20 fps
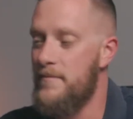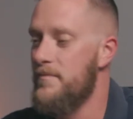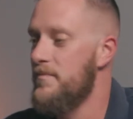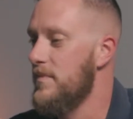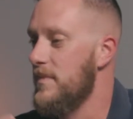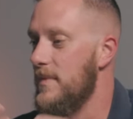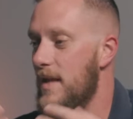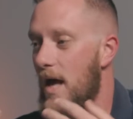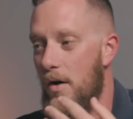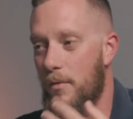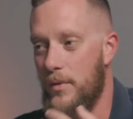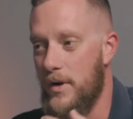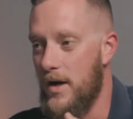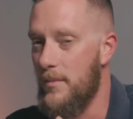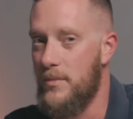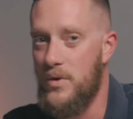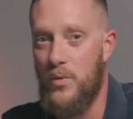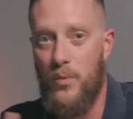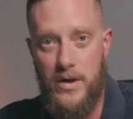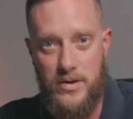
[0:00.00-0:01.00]
Now we come
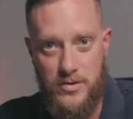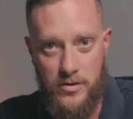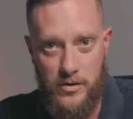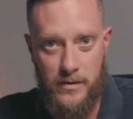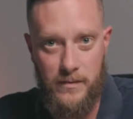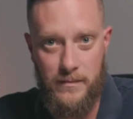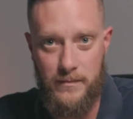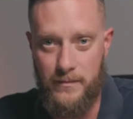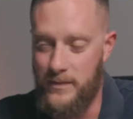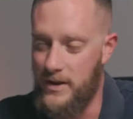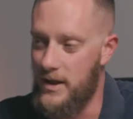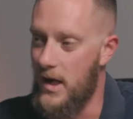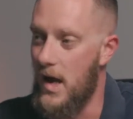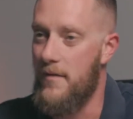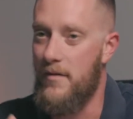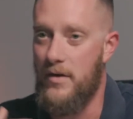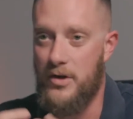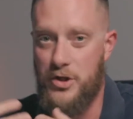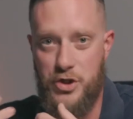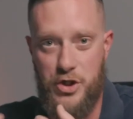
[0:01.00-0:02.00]
to winter. You have
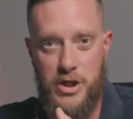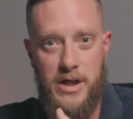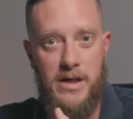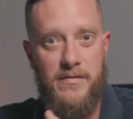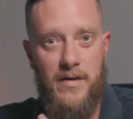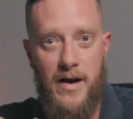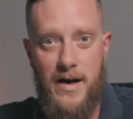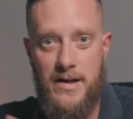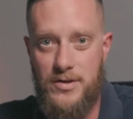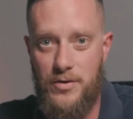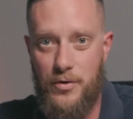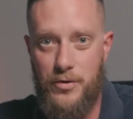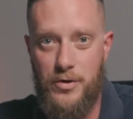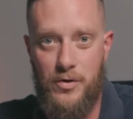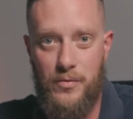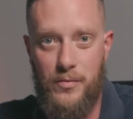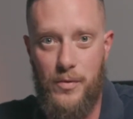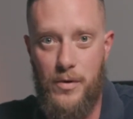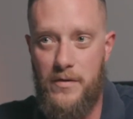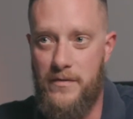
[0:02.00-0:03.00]
a sheet of ice on your
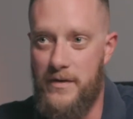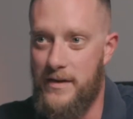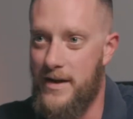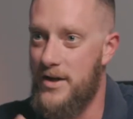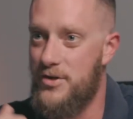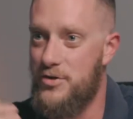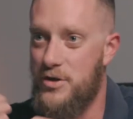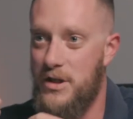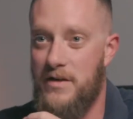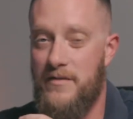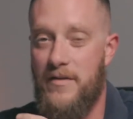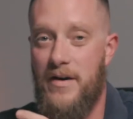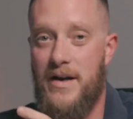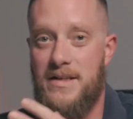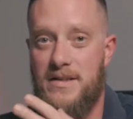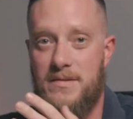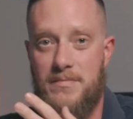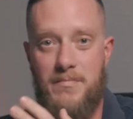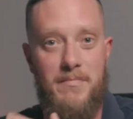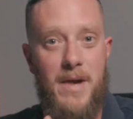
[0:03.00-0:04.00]
roof, and that sheet of
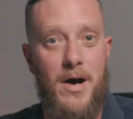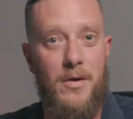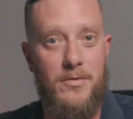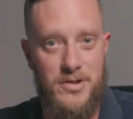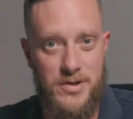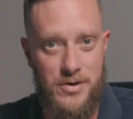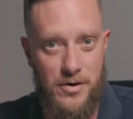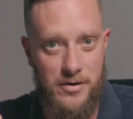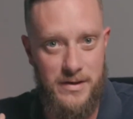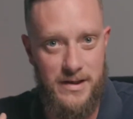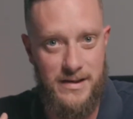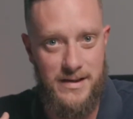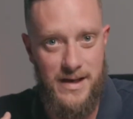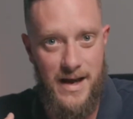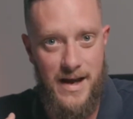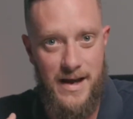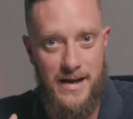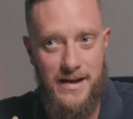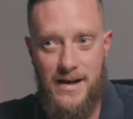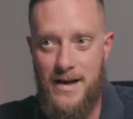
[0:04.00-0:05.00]
ice melts during the
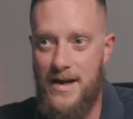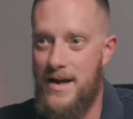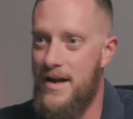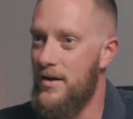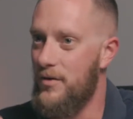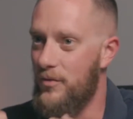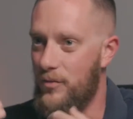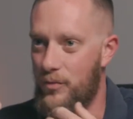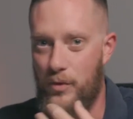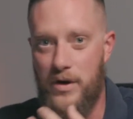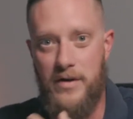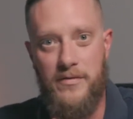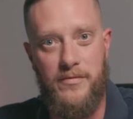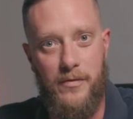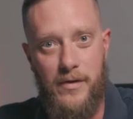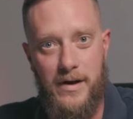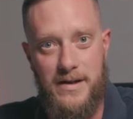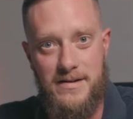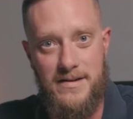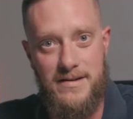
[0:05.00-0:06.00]
day,
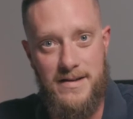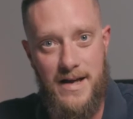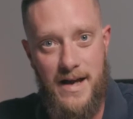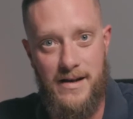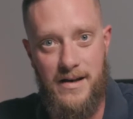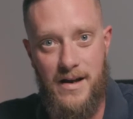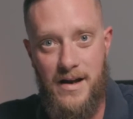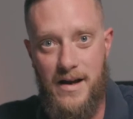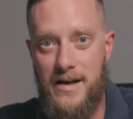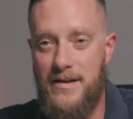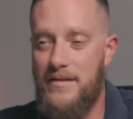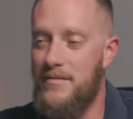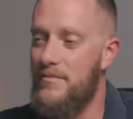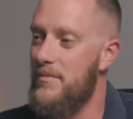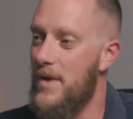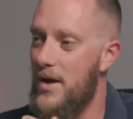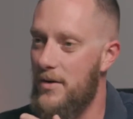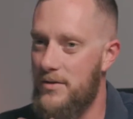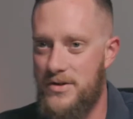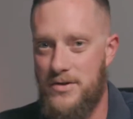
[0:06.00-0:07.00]
refreezes at night,
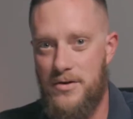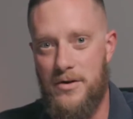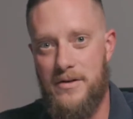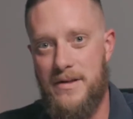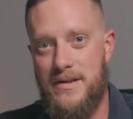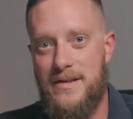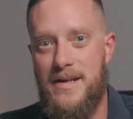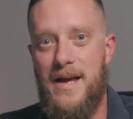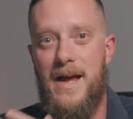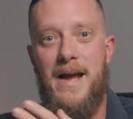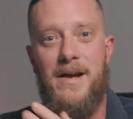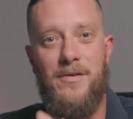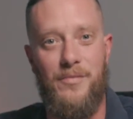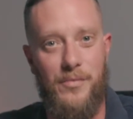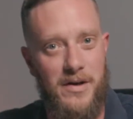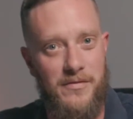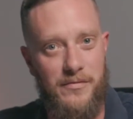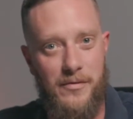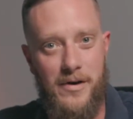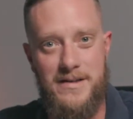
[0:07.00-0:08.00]
melts during the day,
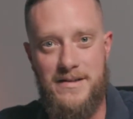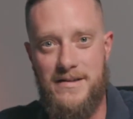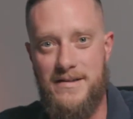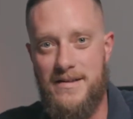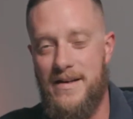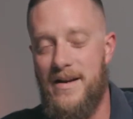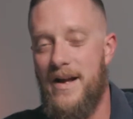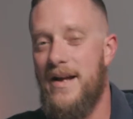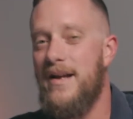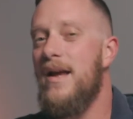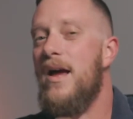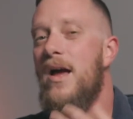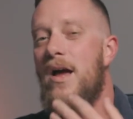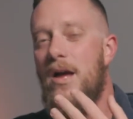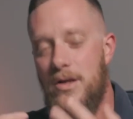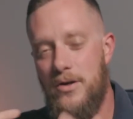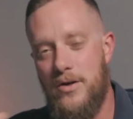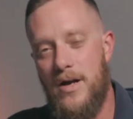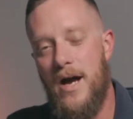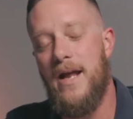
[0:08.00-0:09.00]
refreezes at night.
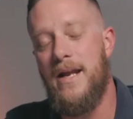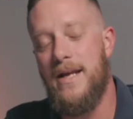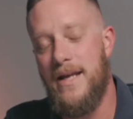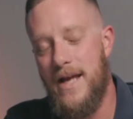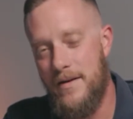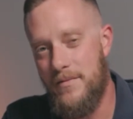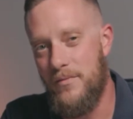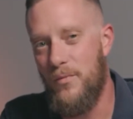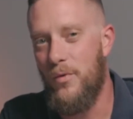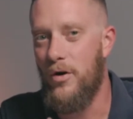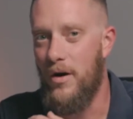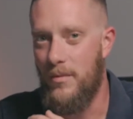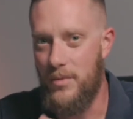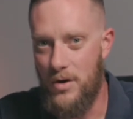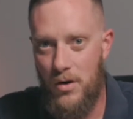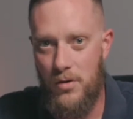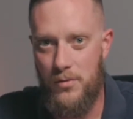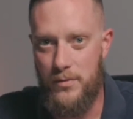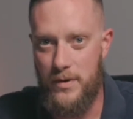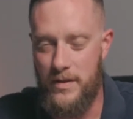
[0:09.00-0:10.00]
You kind of get where I'm
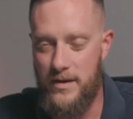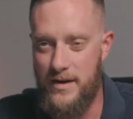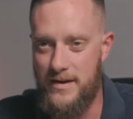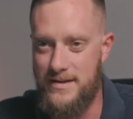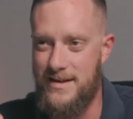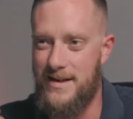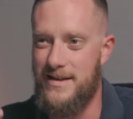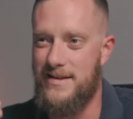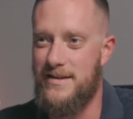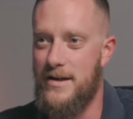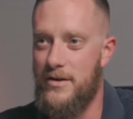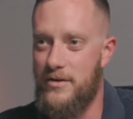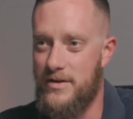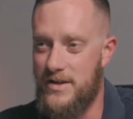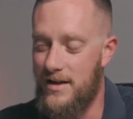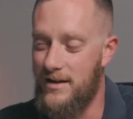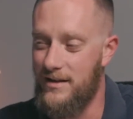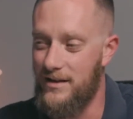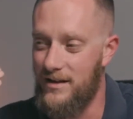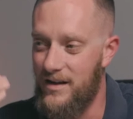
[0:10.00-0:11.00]
going with this, is there's
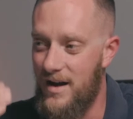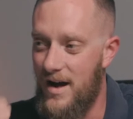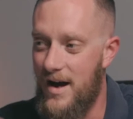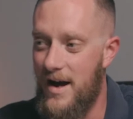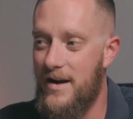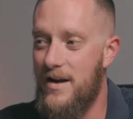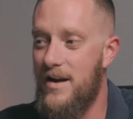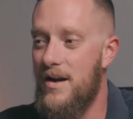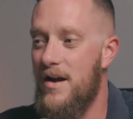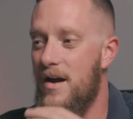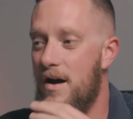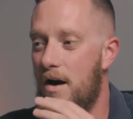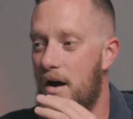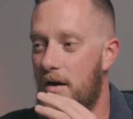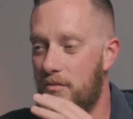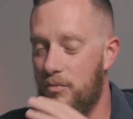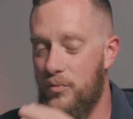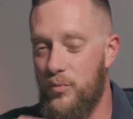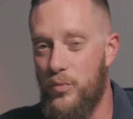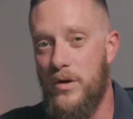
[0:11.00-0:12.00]
a lot
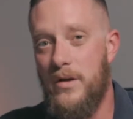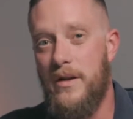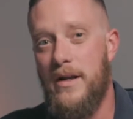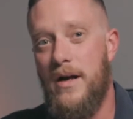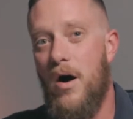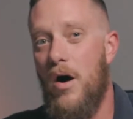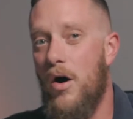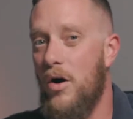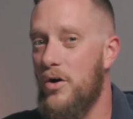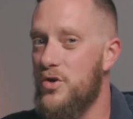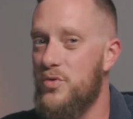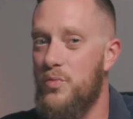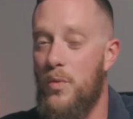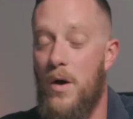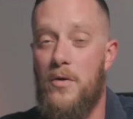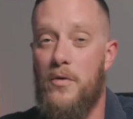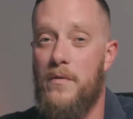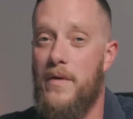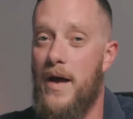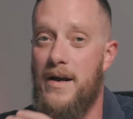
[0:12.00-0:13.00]
of really harsh
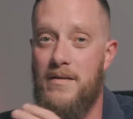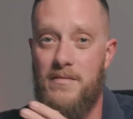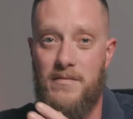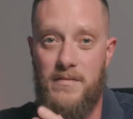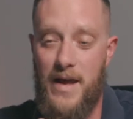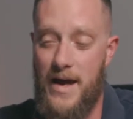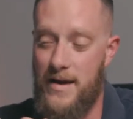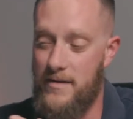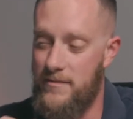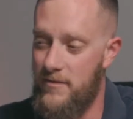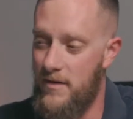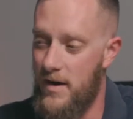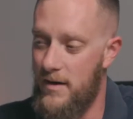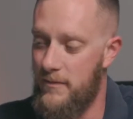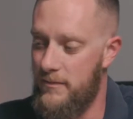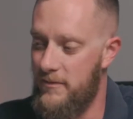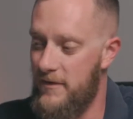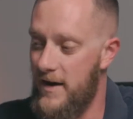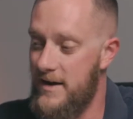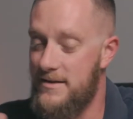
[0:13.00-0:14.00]
weather that
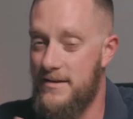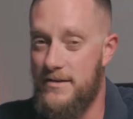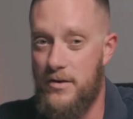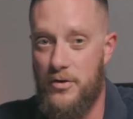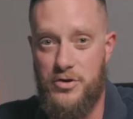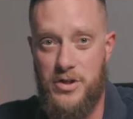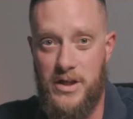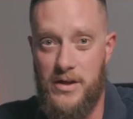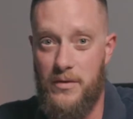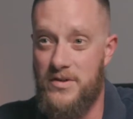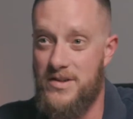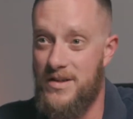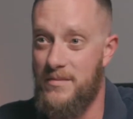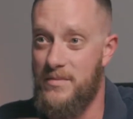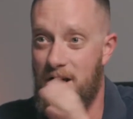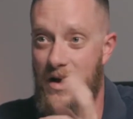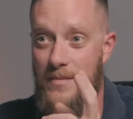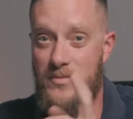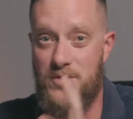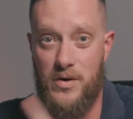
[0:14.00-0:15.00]
faces our shingles
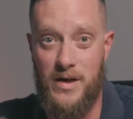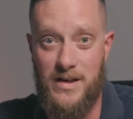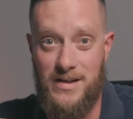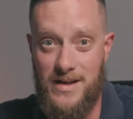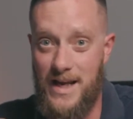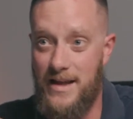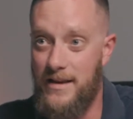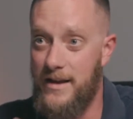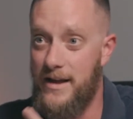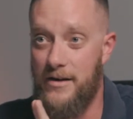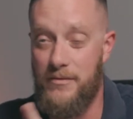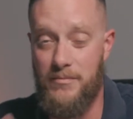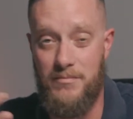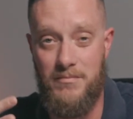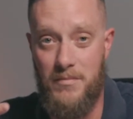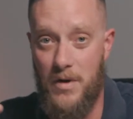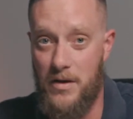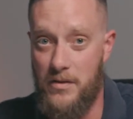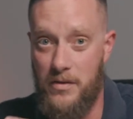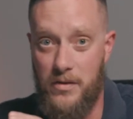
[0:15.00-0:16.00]
sometimes on a daily,
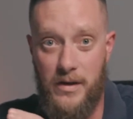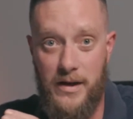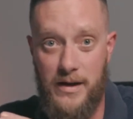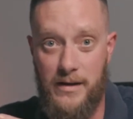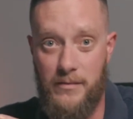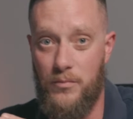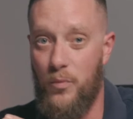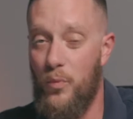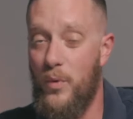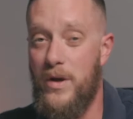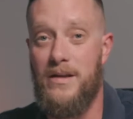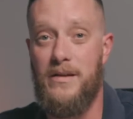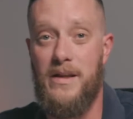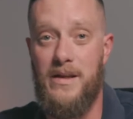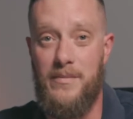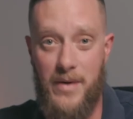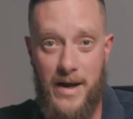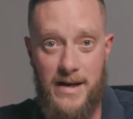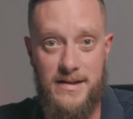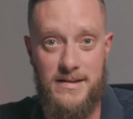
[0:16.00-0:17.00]
monthly, weekly
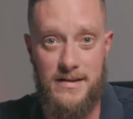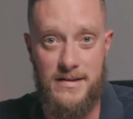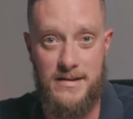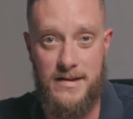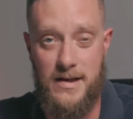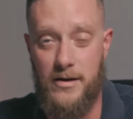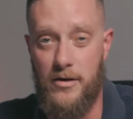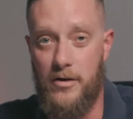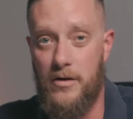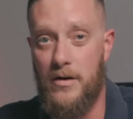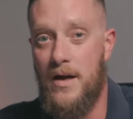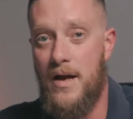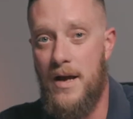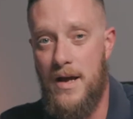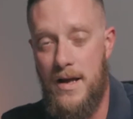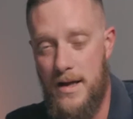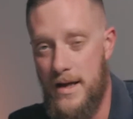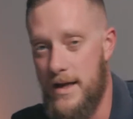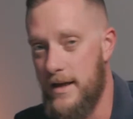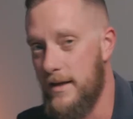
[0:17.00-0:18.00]
basis here
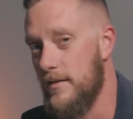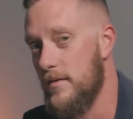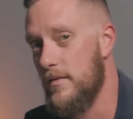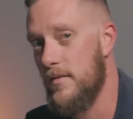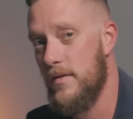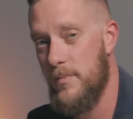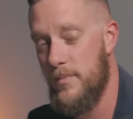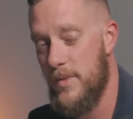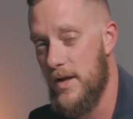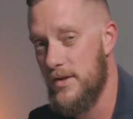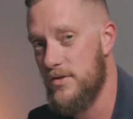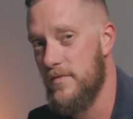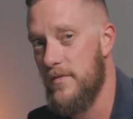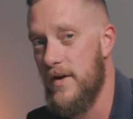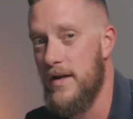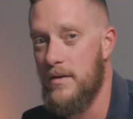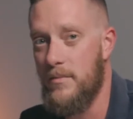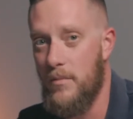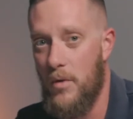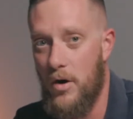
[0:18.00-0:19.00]
in the
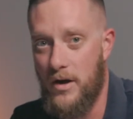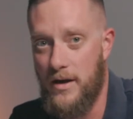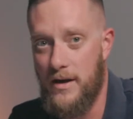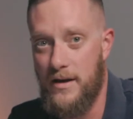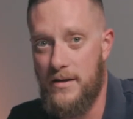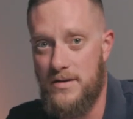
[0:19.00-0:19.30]
Pennsylvania market.